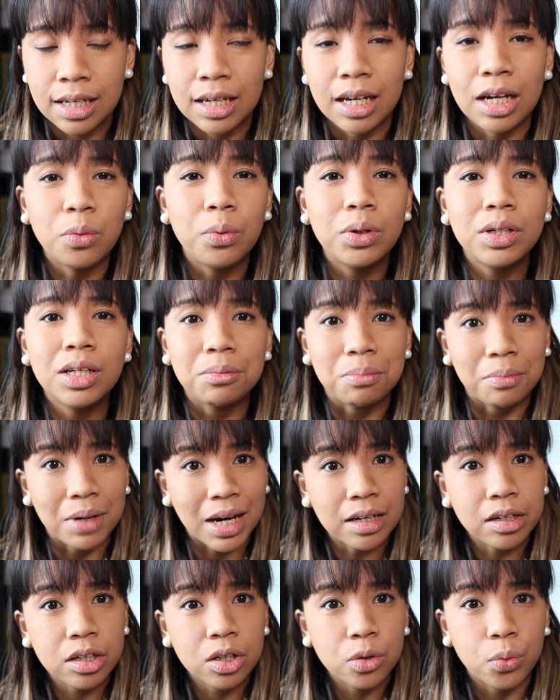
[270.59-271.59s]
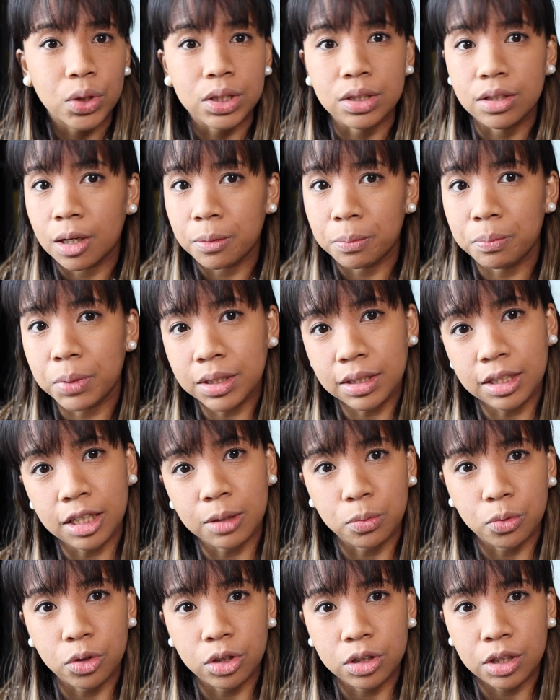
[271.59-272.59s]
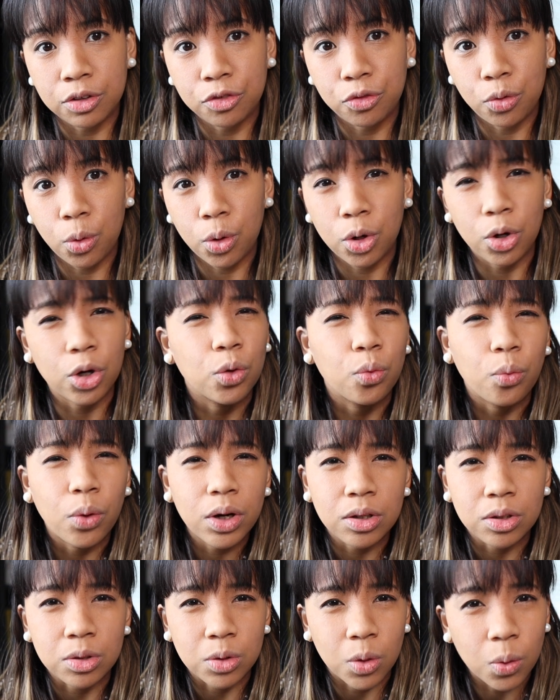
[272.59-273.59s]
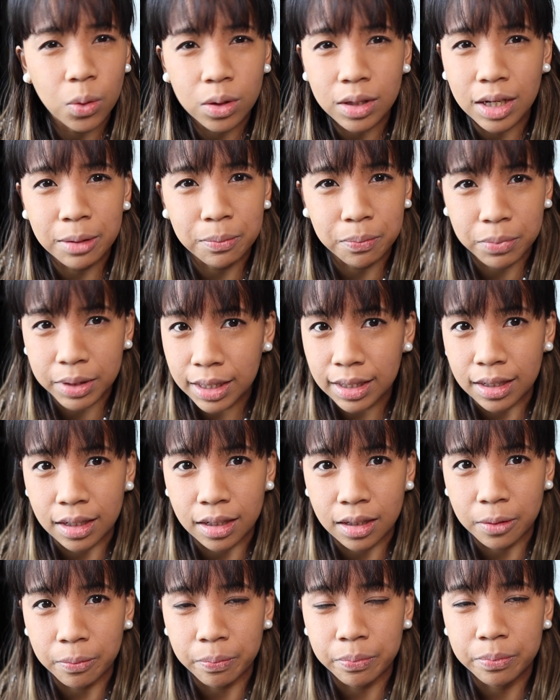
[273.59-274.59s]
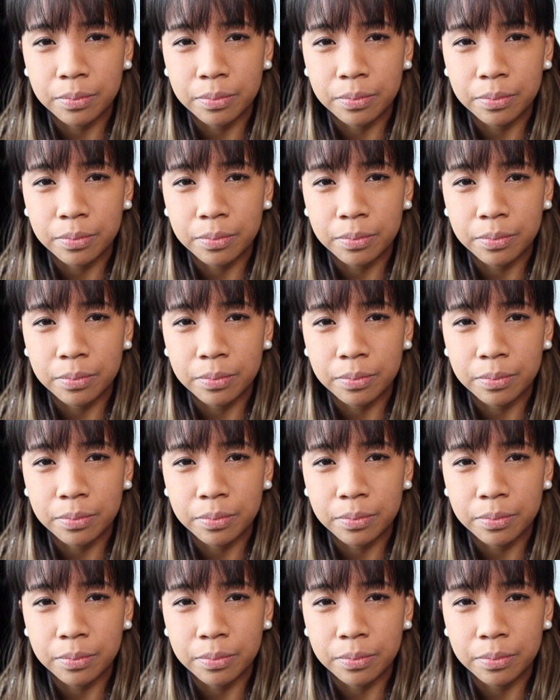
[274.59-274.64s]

it wouldn't matter what company I'm working for or what role I'm playing.